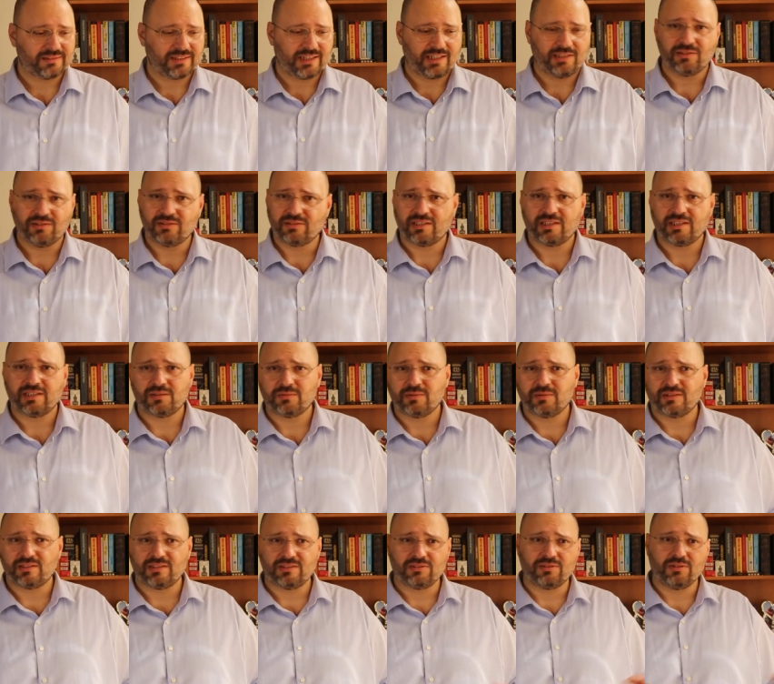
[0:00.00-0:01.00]
I don't care
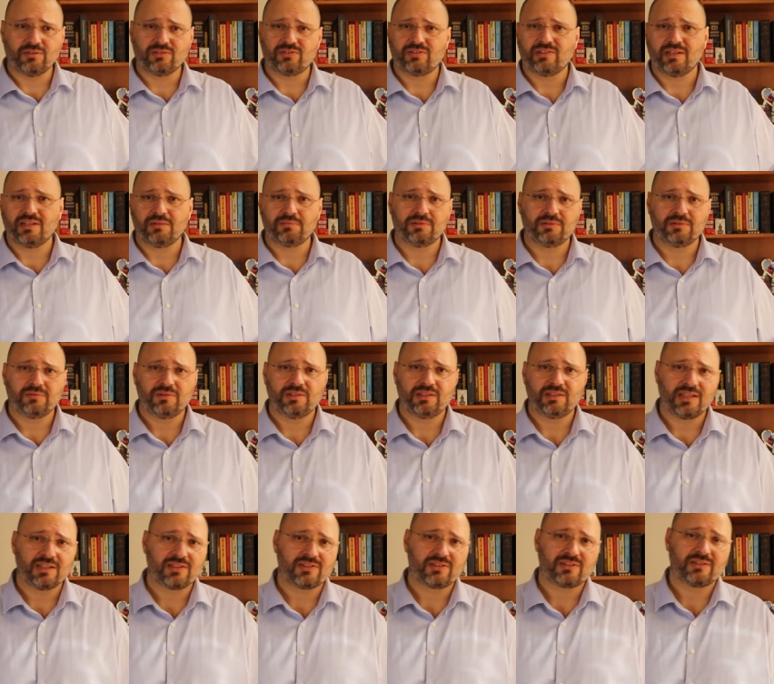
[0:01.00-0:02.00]
what is going to happen
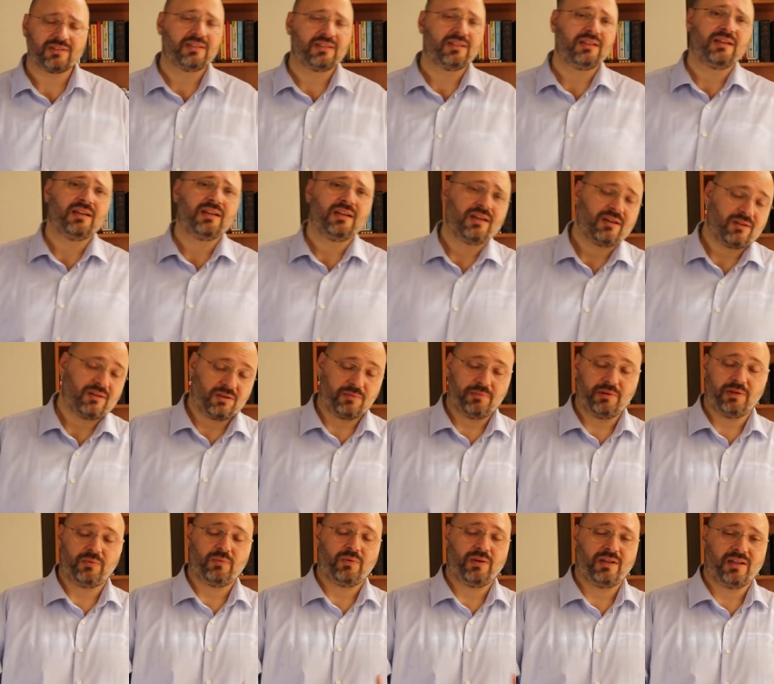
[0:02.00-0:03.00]
with us or
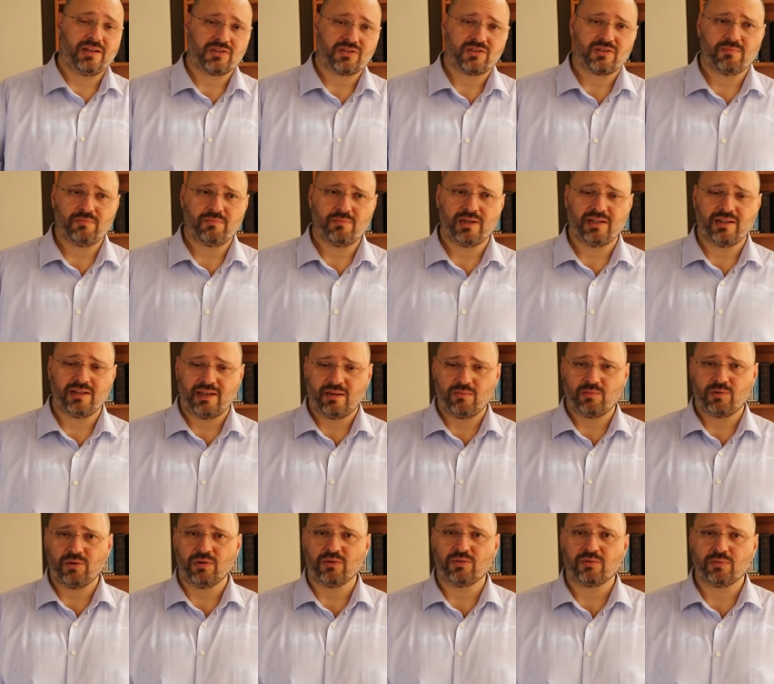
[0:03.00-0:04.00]
between us, but I
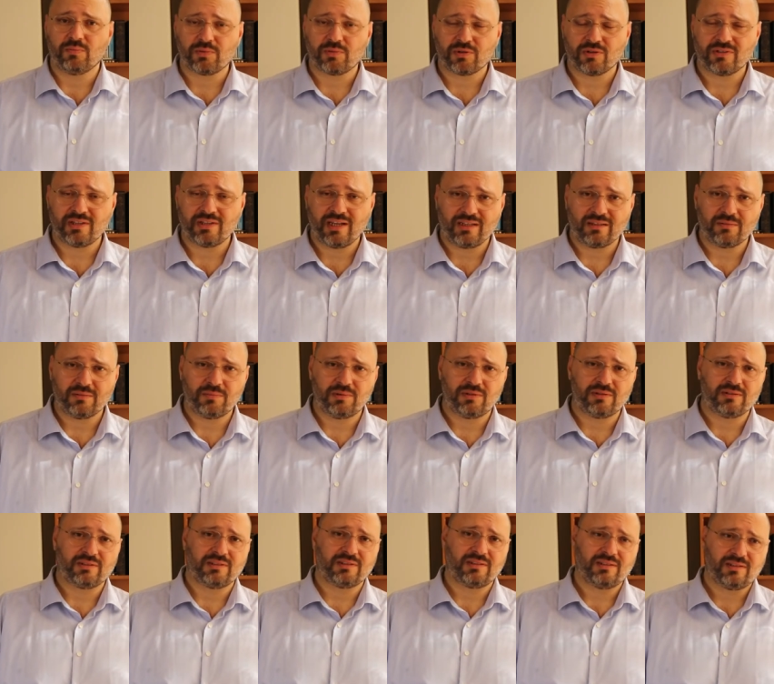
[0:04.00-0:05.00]
am going to protect the
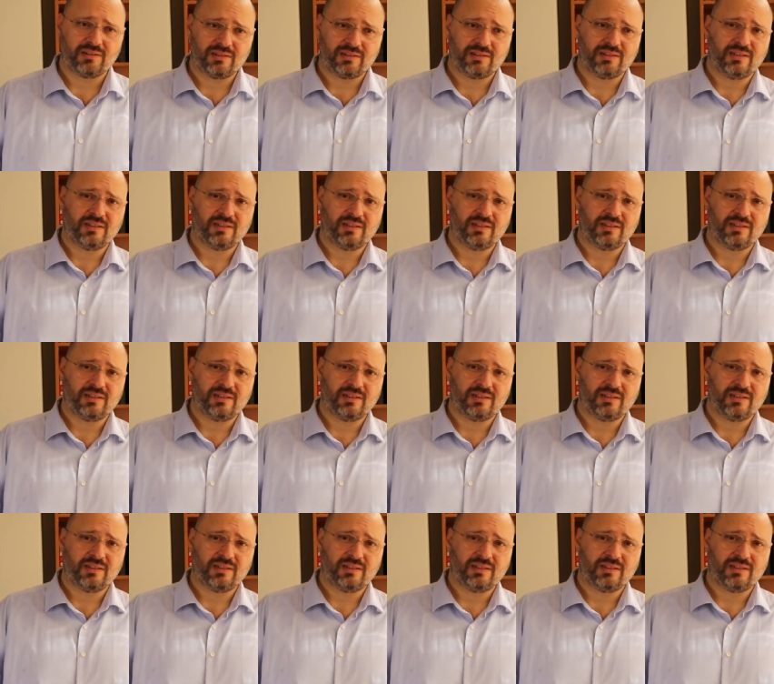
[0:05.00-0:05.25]
border,